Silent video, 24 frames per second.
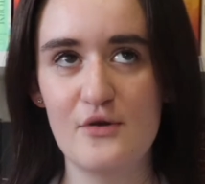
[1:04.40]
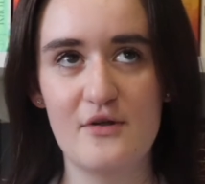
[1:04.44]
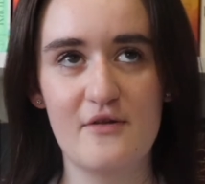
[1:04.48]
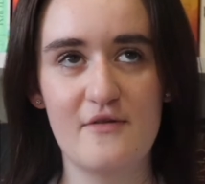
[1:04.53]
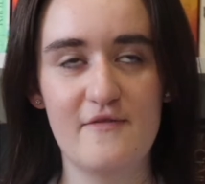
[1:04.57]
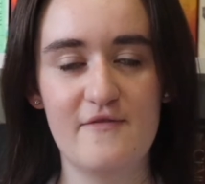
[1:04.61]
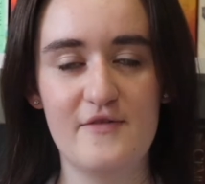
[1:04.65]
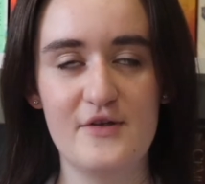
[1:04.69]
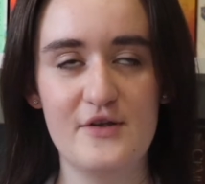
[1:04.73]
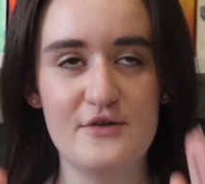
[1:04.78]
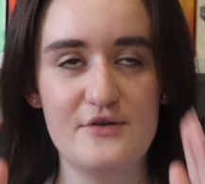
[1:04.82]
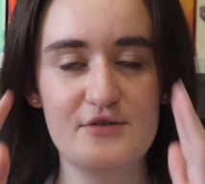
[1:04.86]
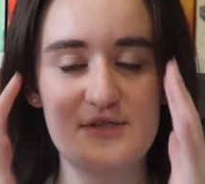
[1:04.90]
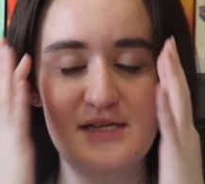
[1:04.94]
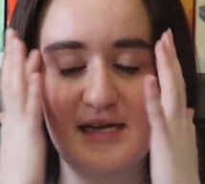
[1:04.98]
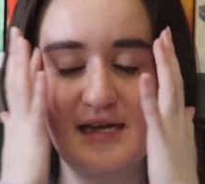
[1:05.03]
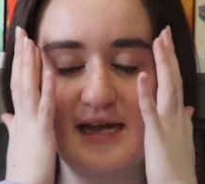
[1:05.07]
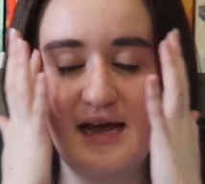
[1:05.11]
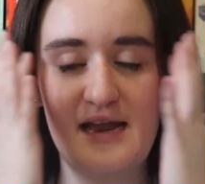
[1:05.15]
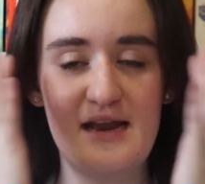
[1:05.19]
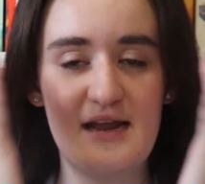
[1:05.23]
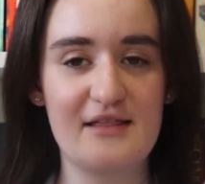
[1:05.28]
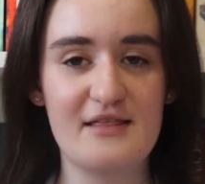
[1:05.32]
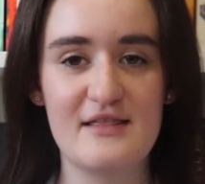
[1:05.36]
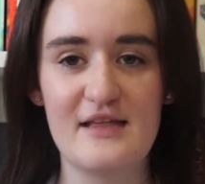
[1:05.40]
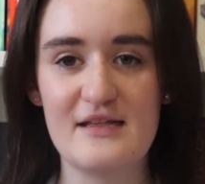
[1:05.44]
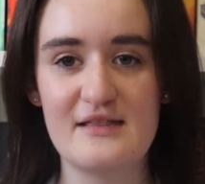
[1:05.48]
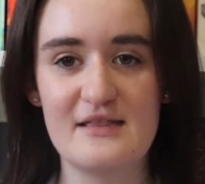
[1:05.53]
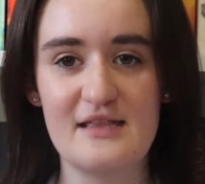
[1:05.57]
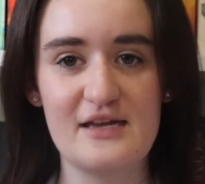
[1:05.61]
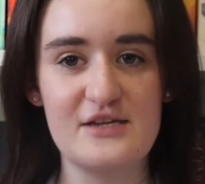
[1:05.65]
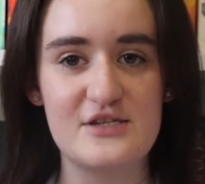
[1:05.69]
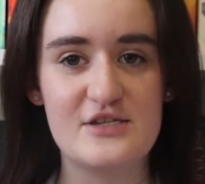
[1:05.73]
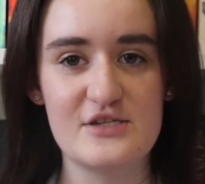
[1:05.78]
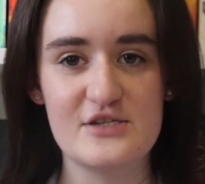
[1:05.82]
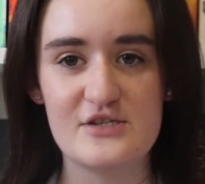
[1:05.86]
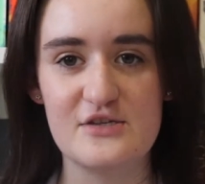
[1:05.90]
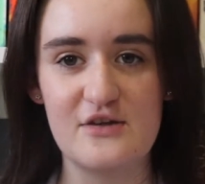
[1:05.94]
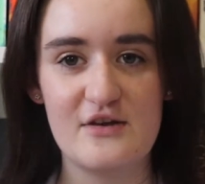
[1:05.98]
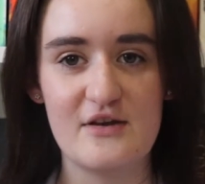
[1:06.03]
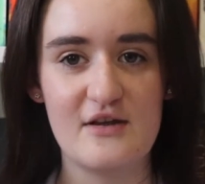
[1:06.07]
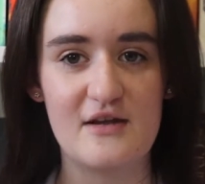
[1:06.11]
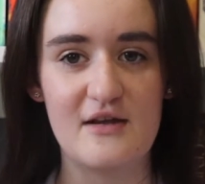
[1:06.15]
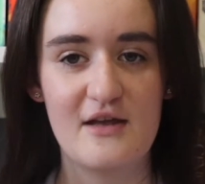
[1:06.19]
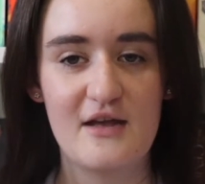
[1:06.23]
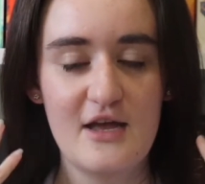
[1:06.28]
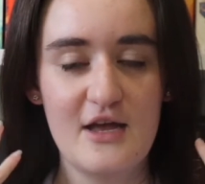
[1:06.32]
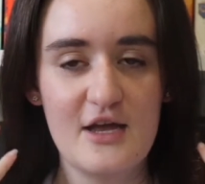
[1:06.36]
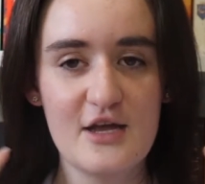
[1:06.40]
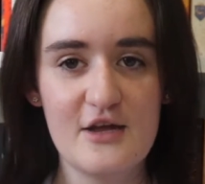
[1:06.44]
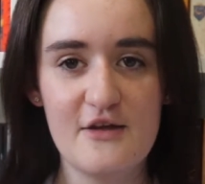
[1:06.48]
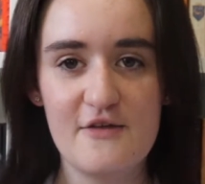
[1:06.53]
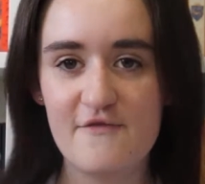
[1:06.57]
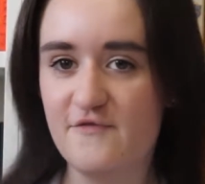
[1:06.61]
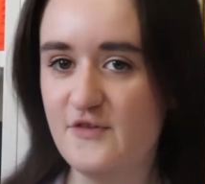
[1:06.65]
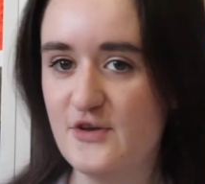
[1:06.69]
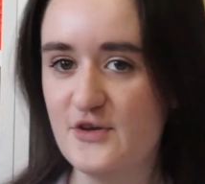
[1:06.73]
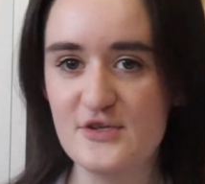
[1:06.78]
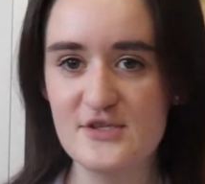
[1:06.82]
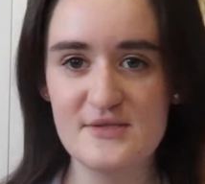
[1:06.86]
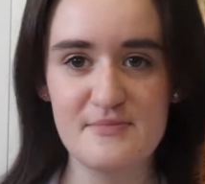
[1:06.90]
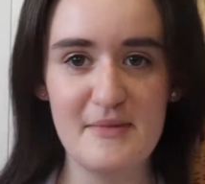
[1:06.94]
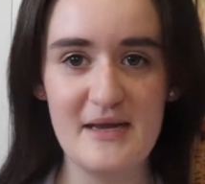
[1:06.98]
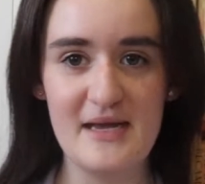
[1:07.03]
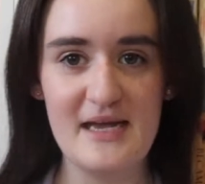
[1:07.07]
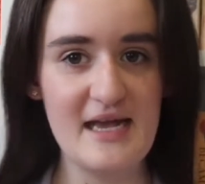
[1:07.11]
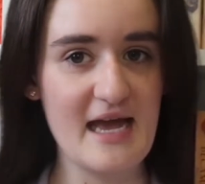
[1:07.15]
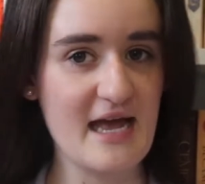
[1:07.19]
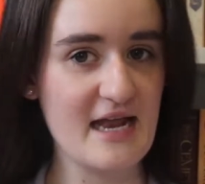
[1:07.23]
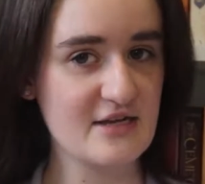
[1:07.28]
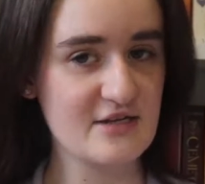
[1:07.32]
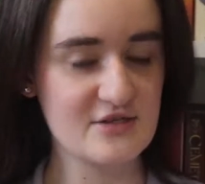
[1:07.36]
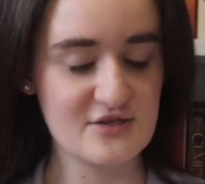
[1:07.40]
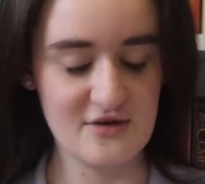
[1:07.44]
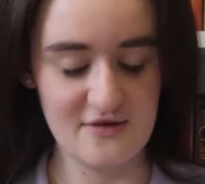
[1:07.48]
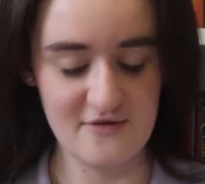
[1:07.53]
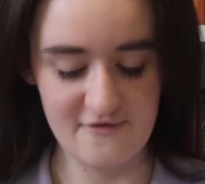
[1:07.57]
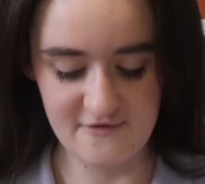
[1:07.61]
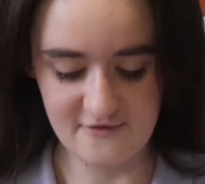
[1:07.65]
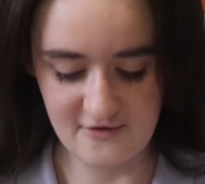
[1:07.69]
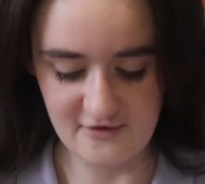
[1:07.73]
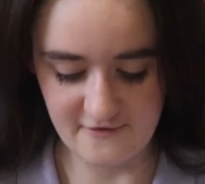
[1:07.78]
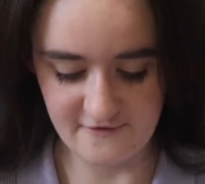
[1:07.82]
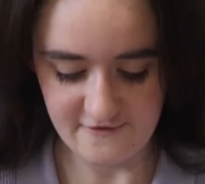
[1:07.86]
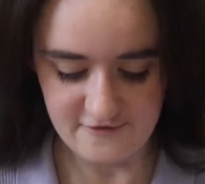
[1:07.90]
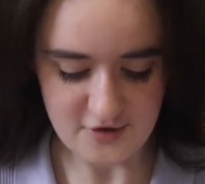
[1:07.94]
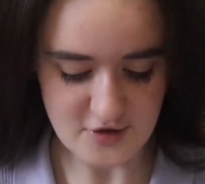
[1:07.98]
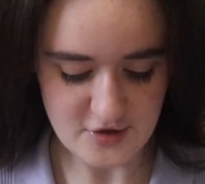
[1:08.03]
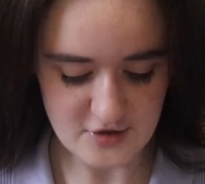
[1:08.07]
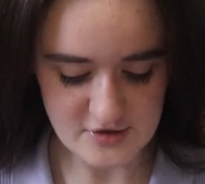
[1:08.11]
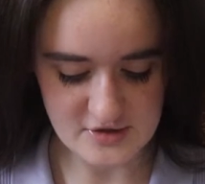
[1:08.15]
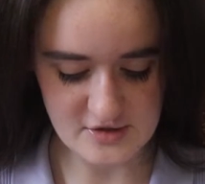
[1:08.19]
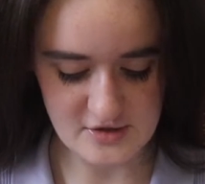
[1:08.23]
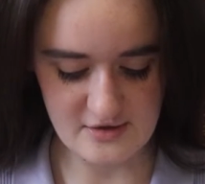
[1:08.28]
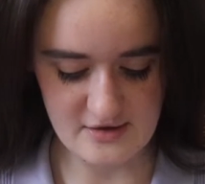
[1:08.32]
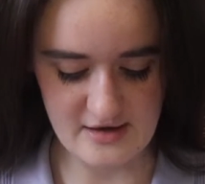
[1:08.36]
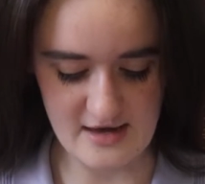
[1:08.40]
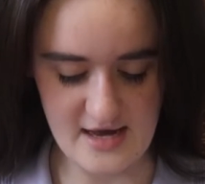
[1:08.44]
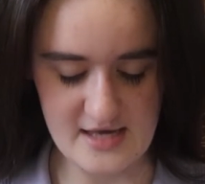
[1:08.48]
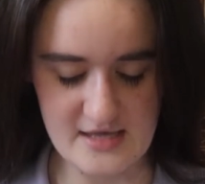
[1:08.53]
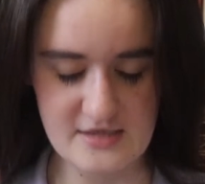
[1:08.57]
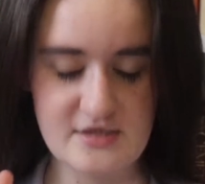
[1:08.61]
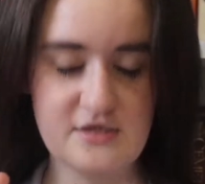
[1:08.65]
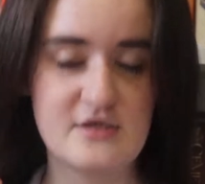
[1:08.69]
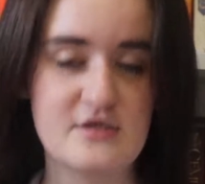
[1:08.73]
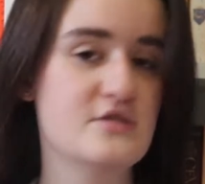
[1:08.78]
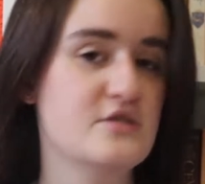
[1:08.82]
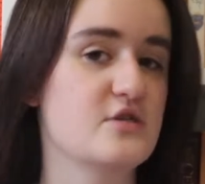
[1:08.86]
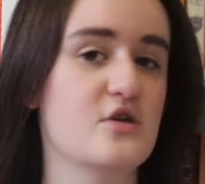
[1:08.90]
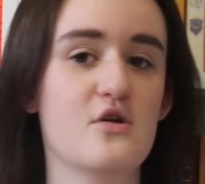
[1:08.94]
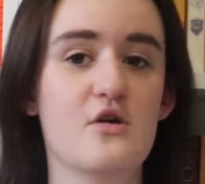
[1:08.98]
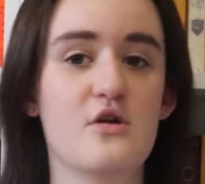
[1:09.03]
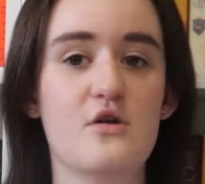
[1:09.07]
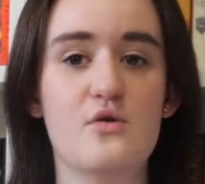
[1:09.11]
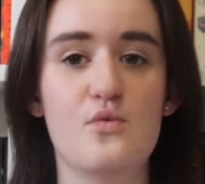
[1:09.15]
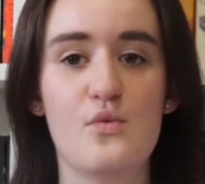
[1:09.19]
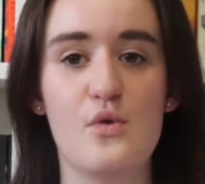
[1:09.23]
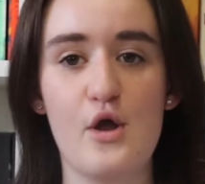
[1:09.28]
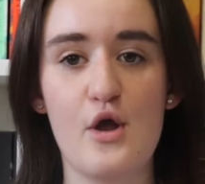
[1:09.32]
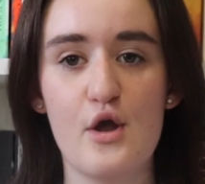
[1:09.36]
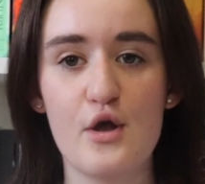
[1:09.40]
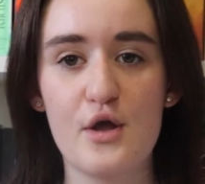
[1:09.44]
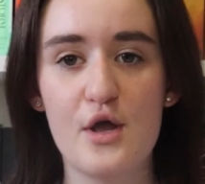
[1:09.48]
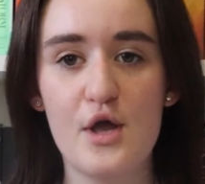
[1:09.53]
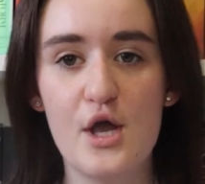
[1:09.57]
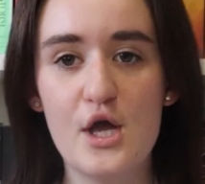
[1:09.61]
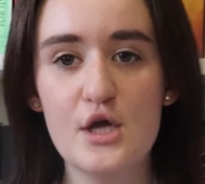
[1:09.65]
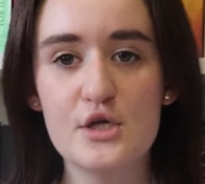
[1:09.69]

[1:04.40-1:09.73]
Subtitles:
confusing, and I think that's just going to confuse me and it's going to confuse you guys and it's not going to work.